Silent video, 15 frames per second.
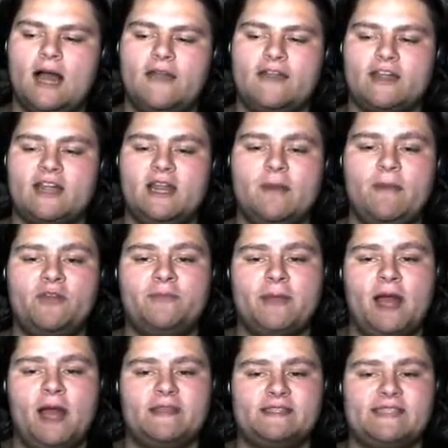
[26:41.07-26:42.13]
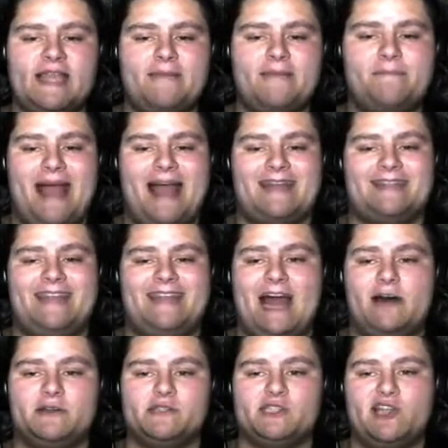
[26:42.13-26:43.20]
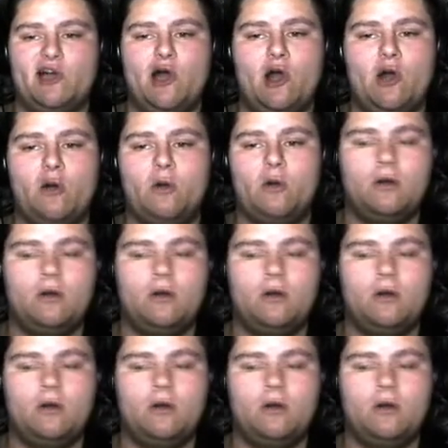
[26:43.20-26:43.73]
they're gonna both be on the same path now, so.